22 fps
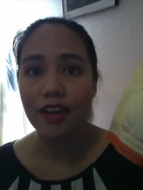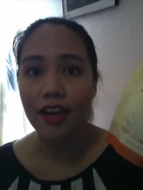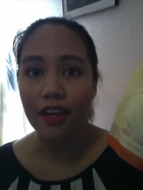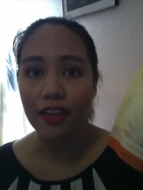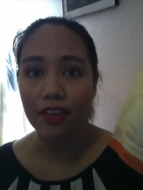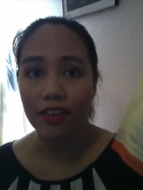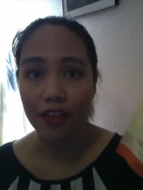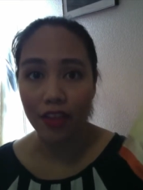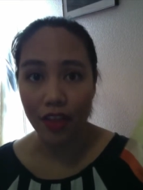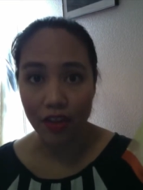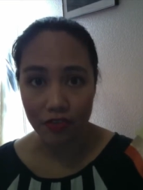I
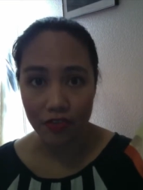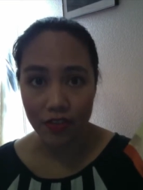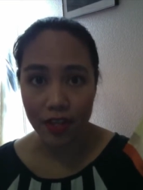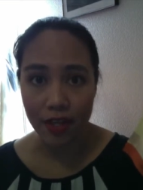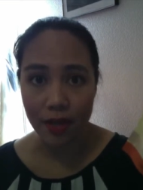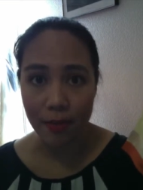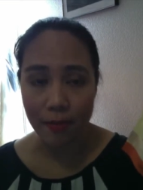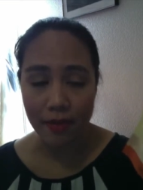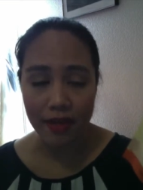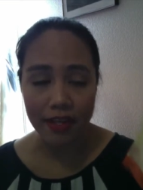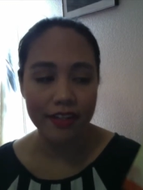love
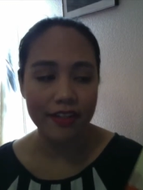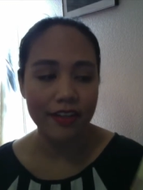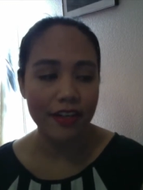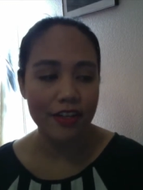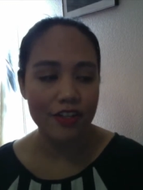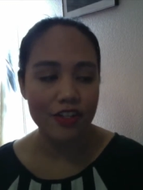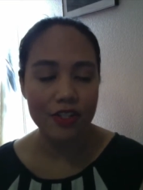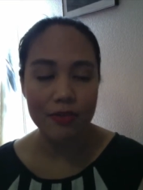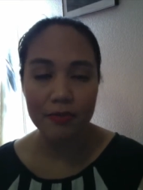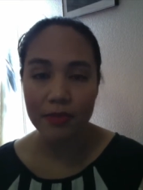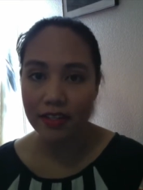them, not
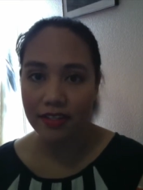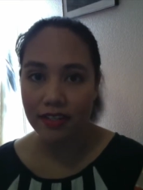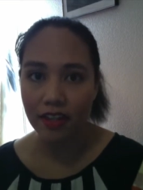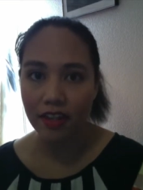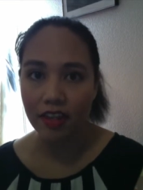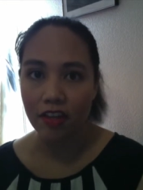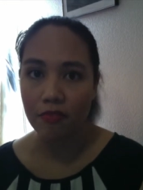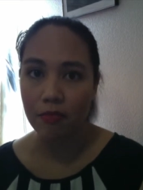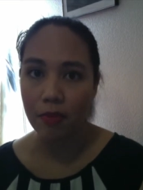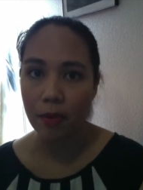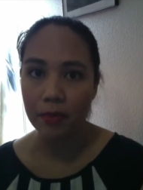just because I
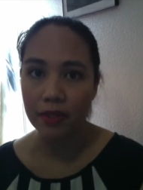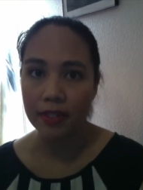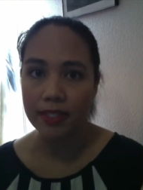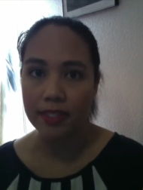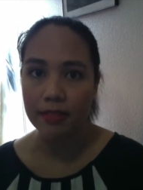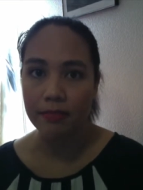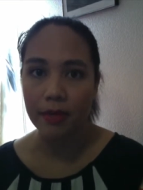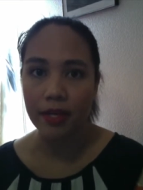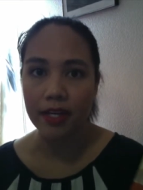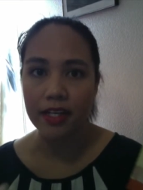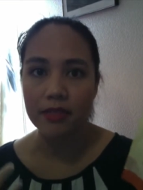love pumpkin
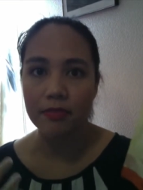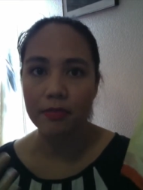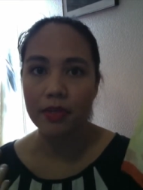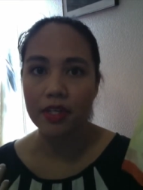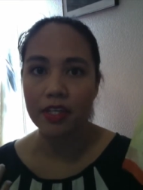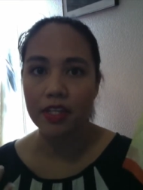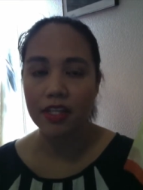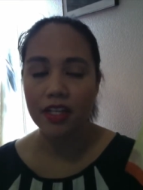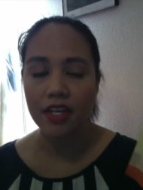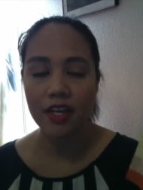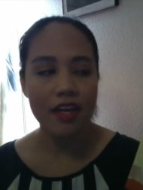spice,
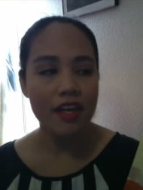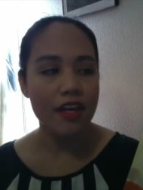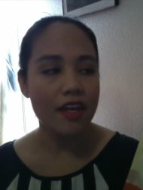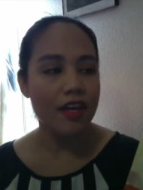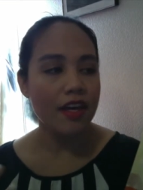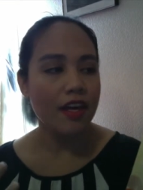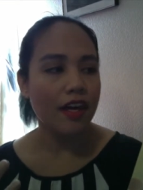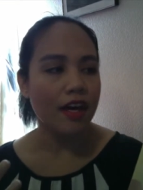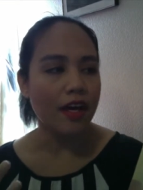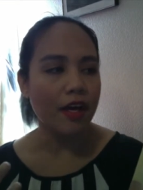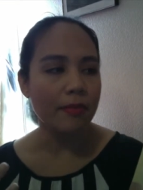but
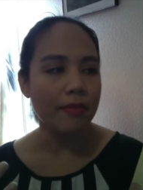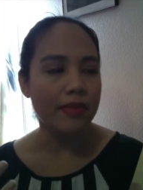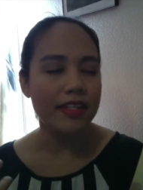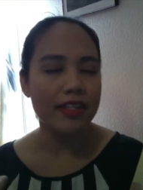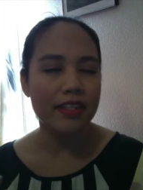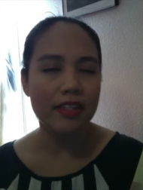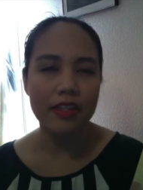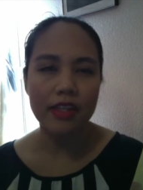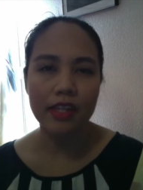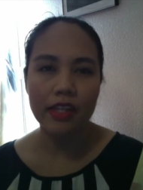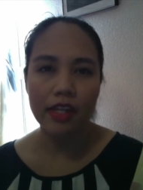
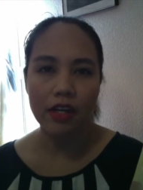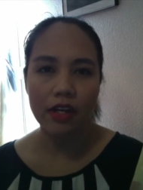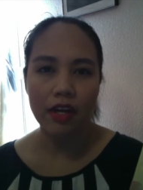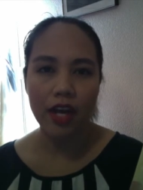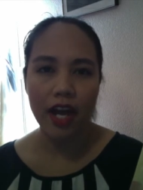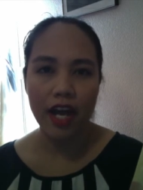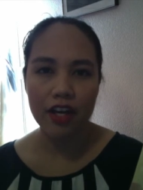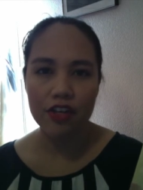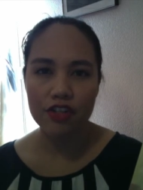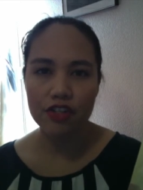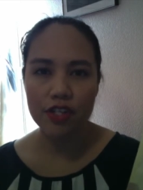they're
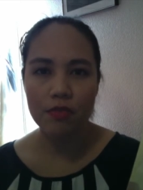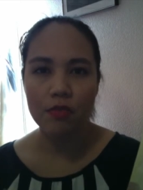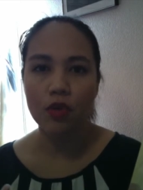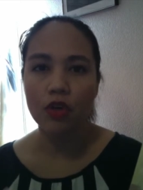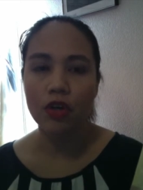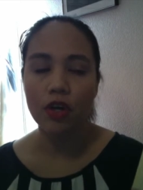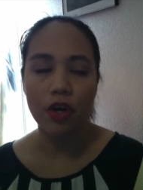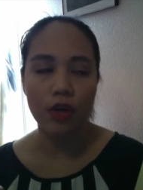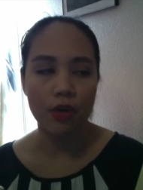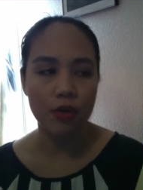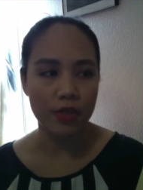actually
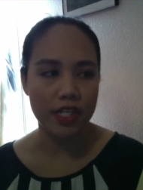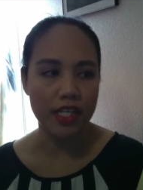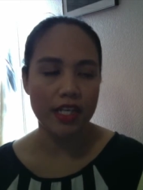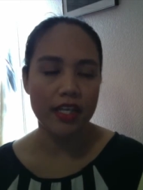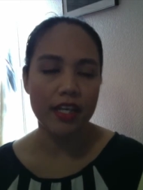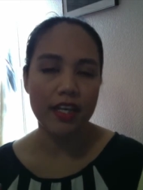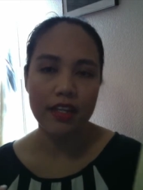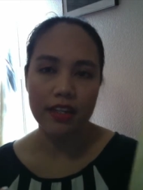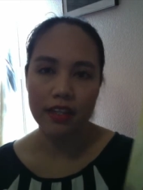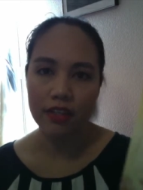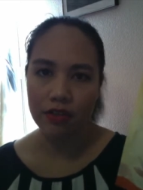more oaty
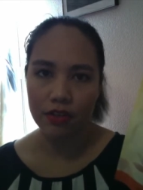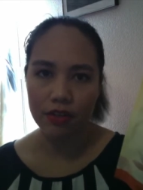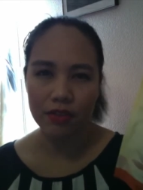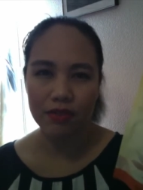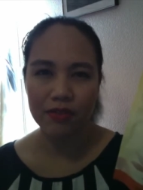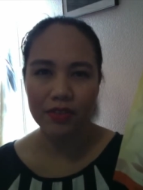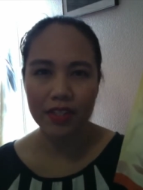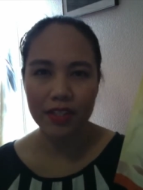and they're